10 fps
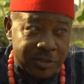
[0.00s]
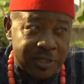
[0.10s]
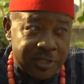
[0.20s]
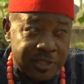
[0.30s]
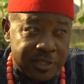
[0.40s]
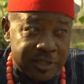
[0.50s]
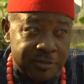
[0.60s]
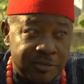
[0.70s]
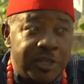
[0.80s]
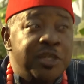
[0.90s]
understand
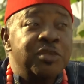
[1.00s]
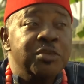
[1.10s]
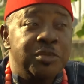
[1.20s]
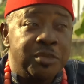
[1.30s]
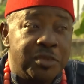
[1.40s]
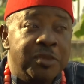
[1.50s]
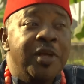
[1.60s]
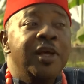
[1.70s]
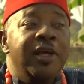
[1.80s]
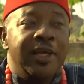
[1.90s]
it. Very soon too,
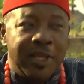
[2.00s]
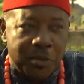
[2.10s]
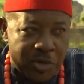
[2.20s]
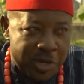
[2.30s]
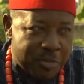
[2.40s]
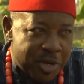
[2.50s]
he will get